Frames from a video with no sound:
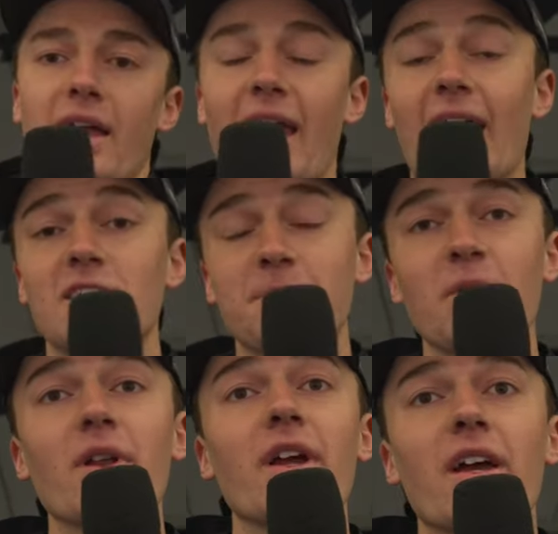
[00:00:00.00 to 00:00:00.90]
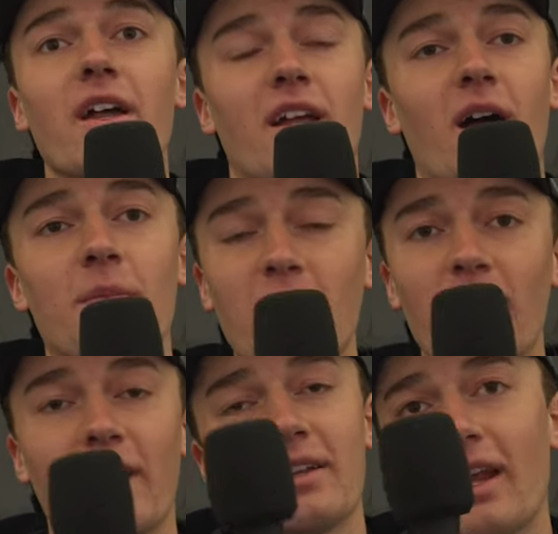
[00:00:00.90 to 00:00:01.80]
Yeah, it's been really good. You
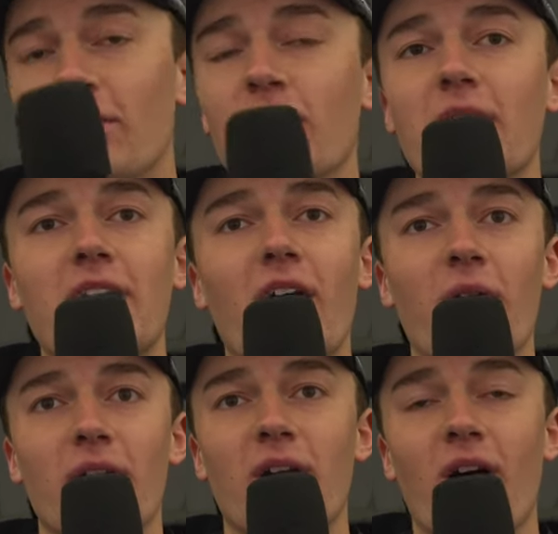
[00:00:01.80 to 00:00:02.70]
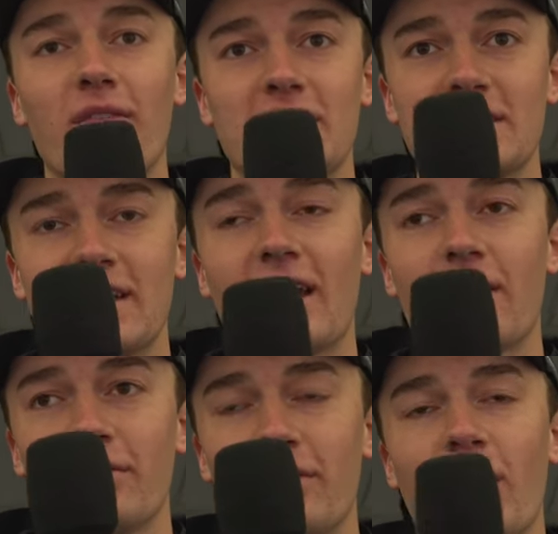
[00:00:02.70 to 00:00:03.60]
know, I never really know, you know, obviously like
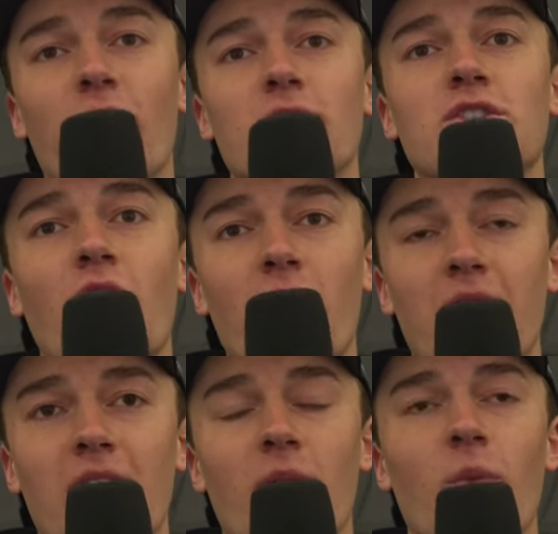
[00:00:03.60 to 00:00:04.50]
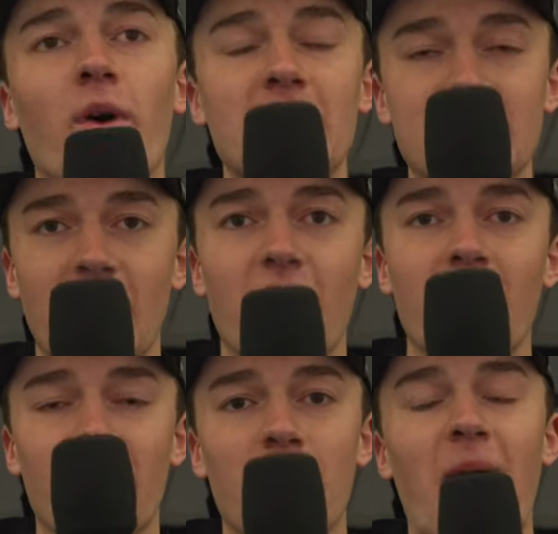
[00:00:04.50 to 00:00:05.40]
I've known Joey and what he's
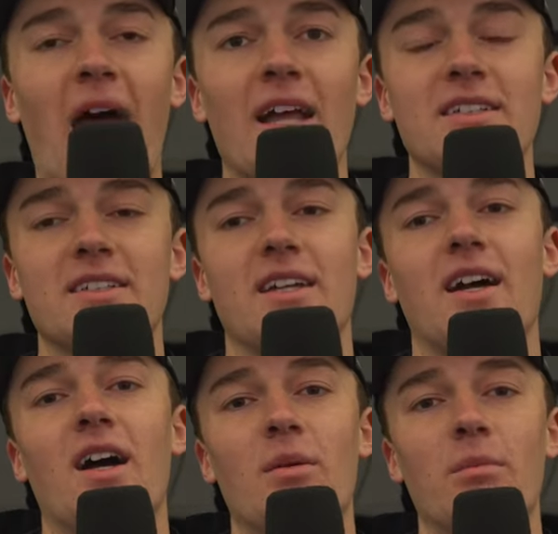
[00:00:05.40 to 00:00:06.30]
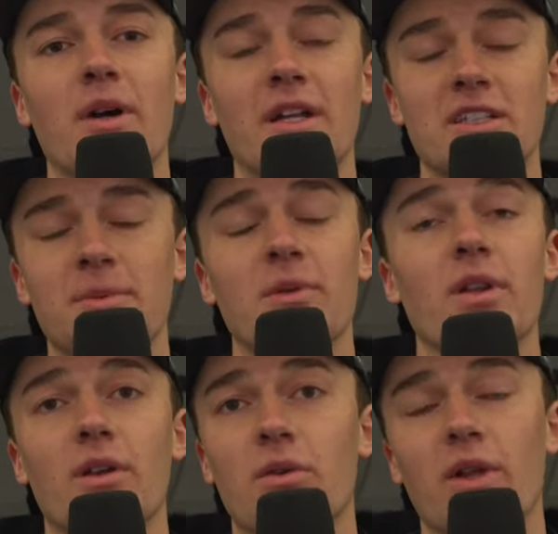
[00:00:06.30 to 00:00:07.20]
done in the past, but it's been
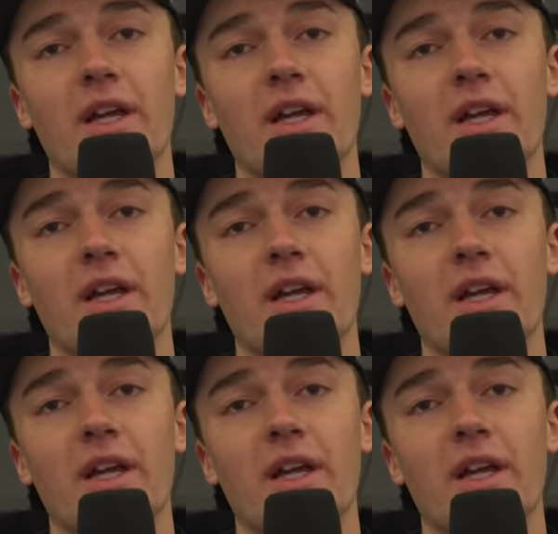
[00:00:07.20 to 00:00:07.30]
really cool.